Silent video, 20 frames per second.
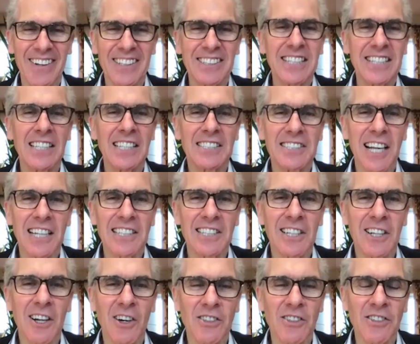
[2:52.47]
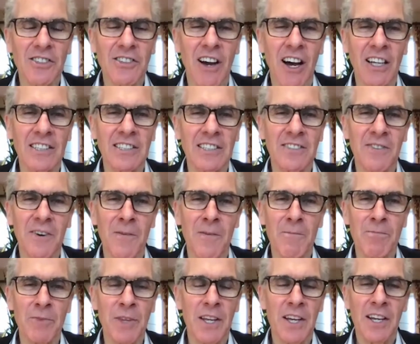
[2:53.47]
Because that's such a contrast
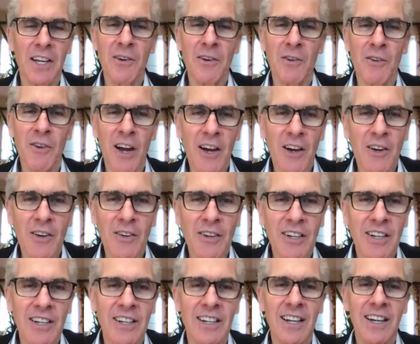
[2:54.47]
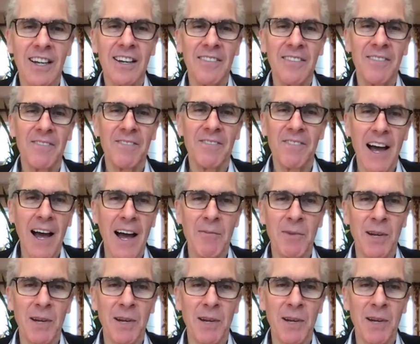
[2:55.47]
from your own family.